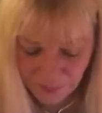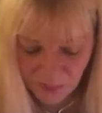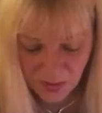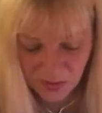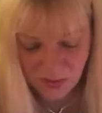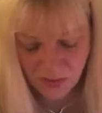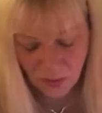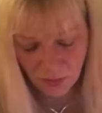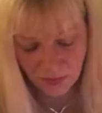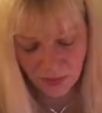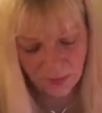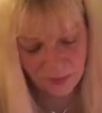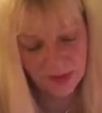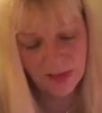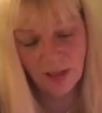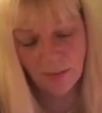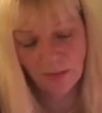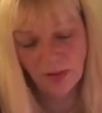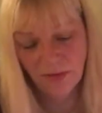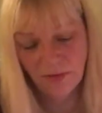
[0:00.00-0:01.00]
And so it
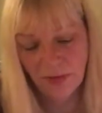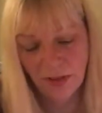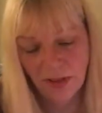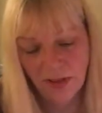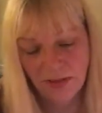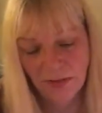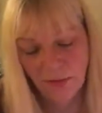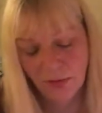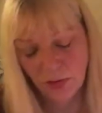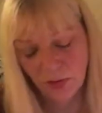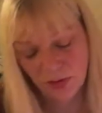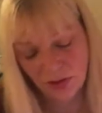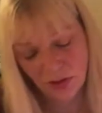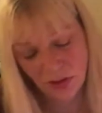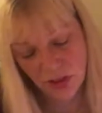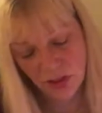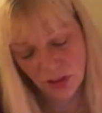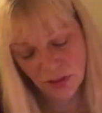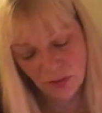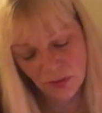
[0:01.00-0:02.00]
can be very difficult to
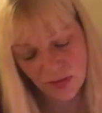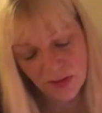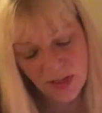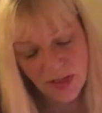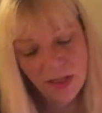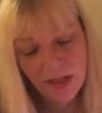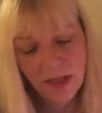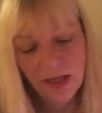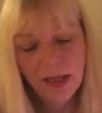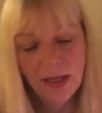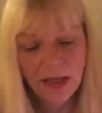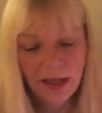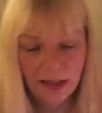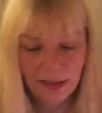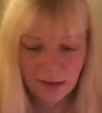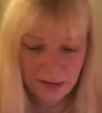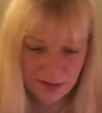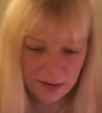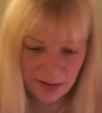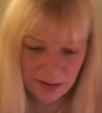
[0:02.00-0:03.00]
choose.
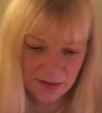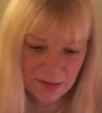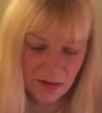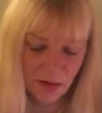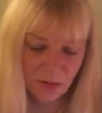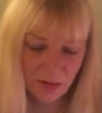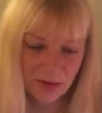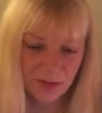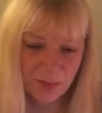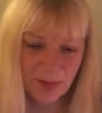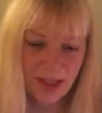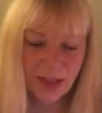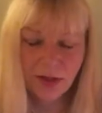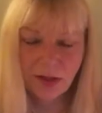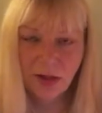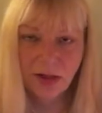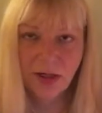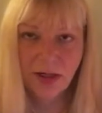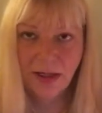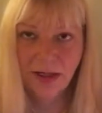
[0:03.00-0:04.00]
It's always
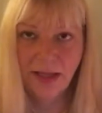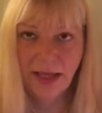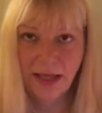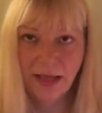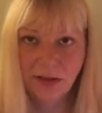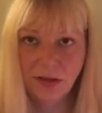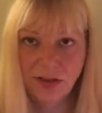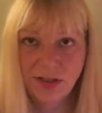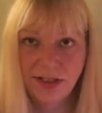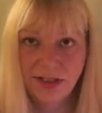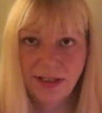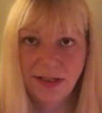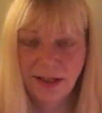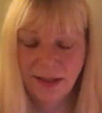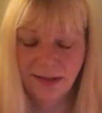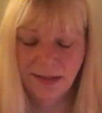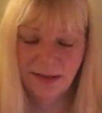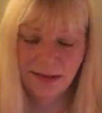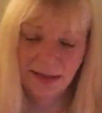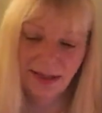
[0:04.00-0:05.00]
better energy, I
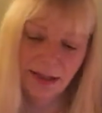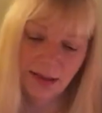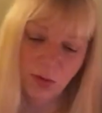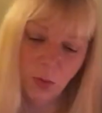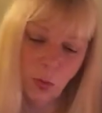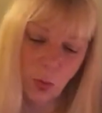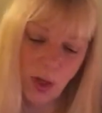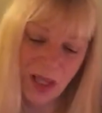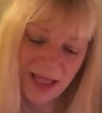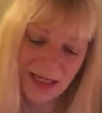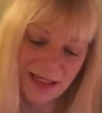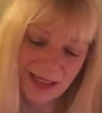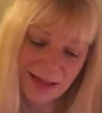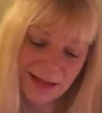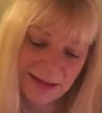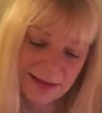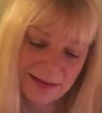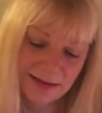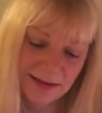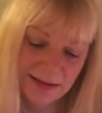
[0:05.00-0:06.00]
think, when
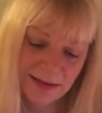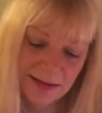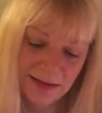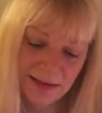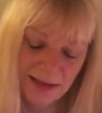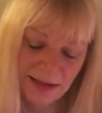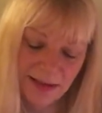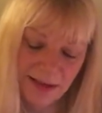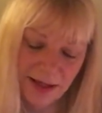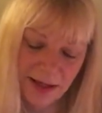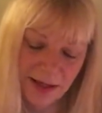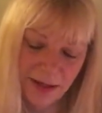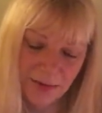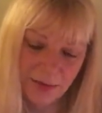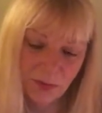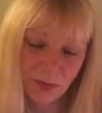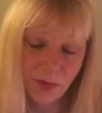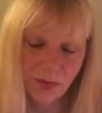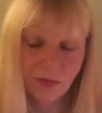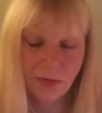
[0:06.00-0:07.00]
it's in the
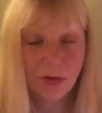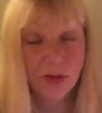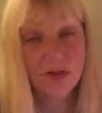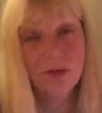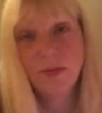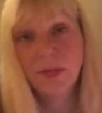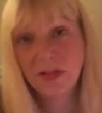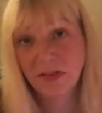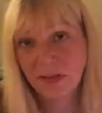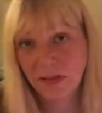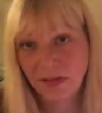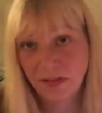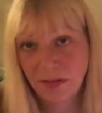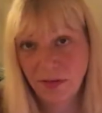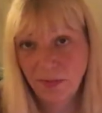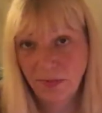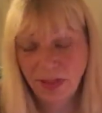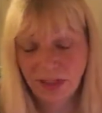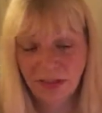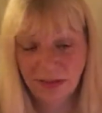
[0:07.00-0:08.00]
reverse
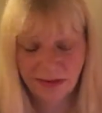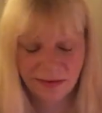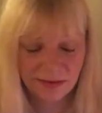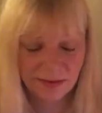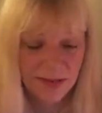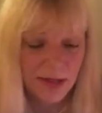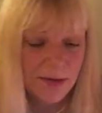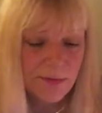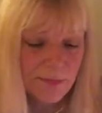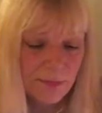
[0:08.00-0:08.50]
position, because